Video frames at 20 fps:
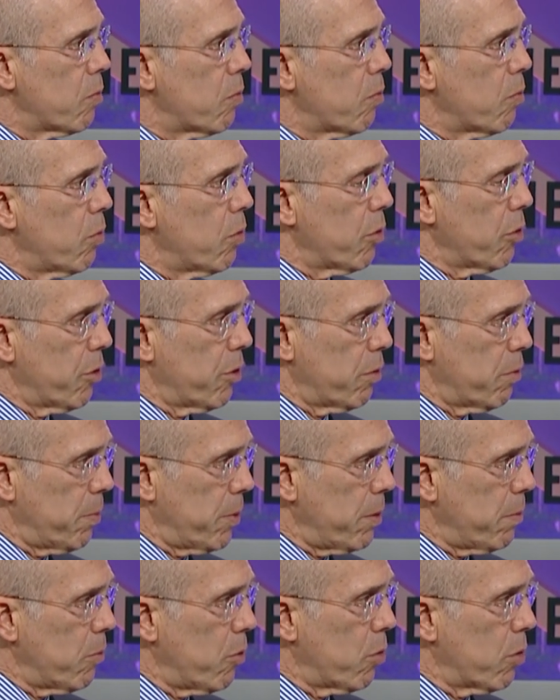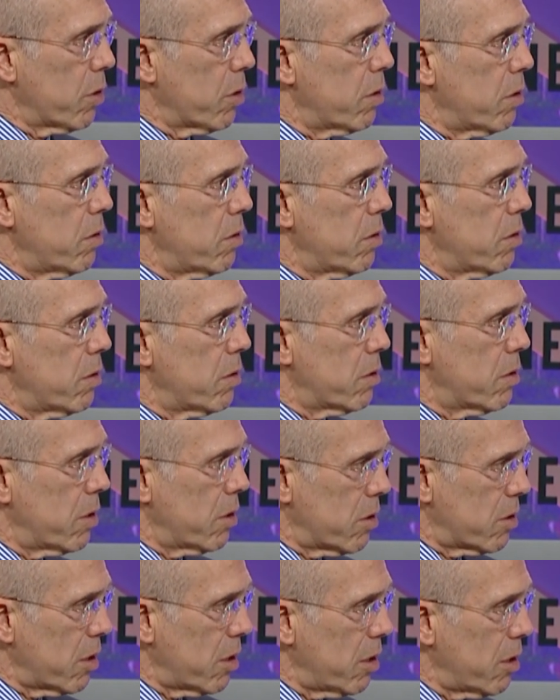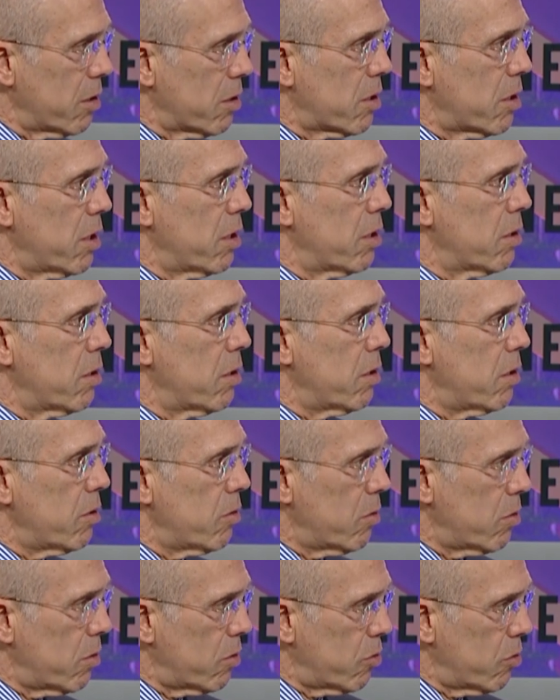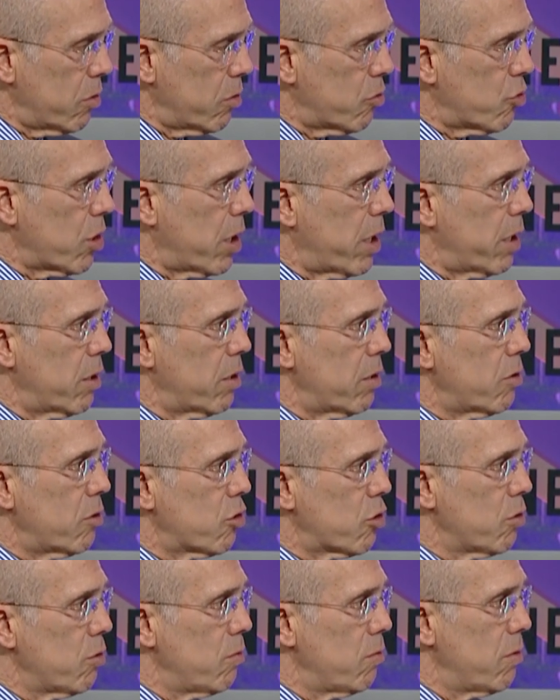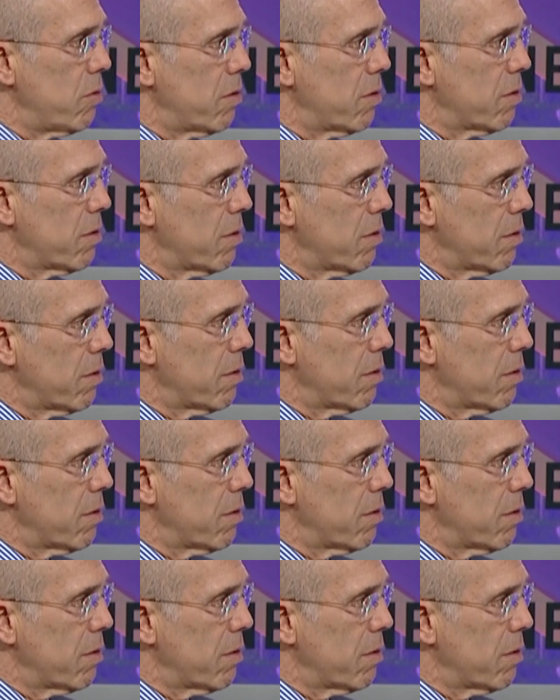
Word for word: will there be more Disney's in sure. China soon? Yeah.